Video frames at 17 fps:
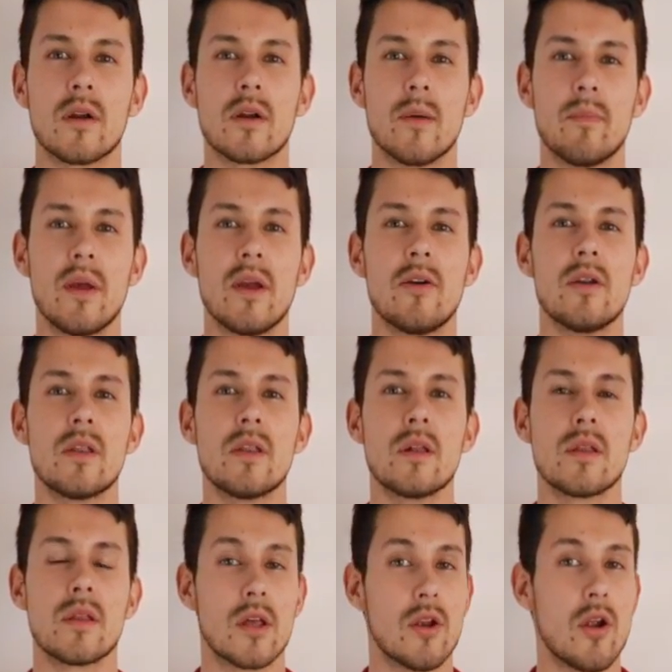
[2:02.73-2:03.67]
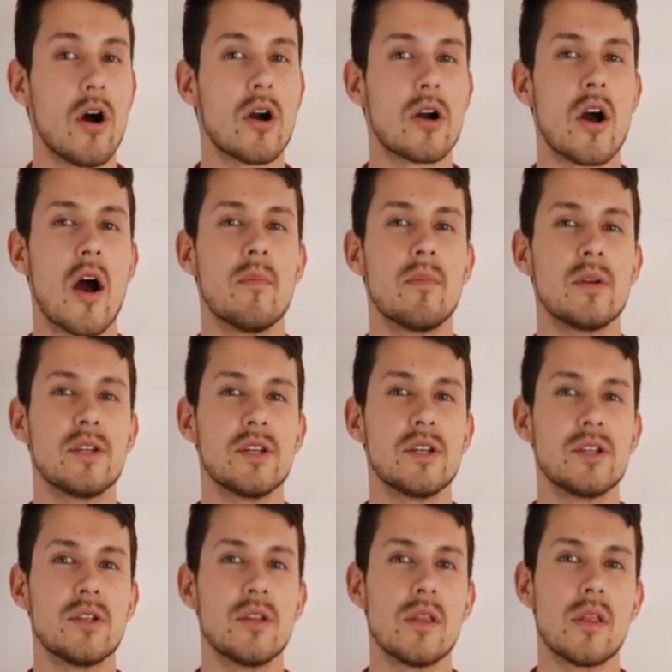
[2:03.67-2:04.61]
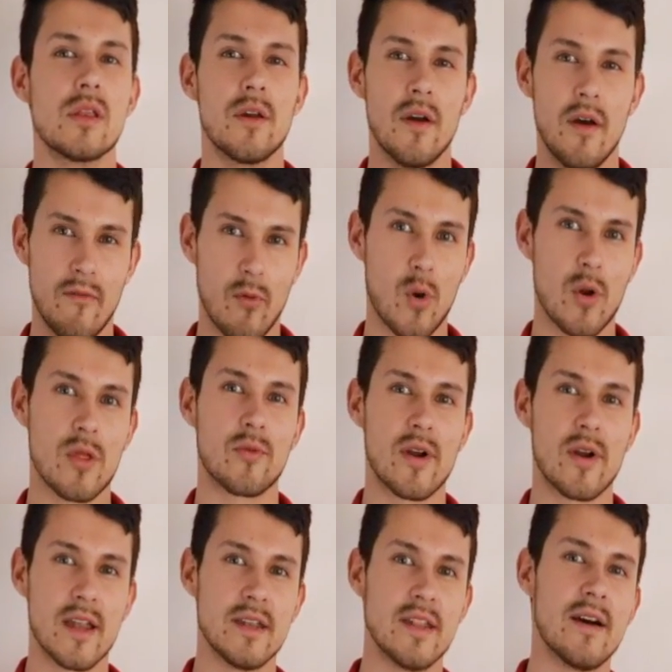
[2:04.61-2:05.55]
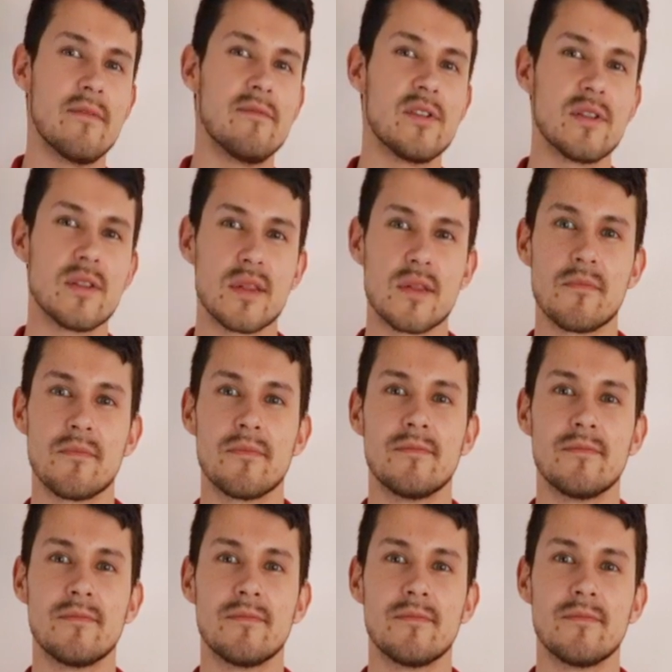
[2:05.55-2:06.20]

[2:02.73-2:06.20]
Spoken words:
appearances in all competitions for the Red Devils.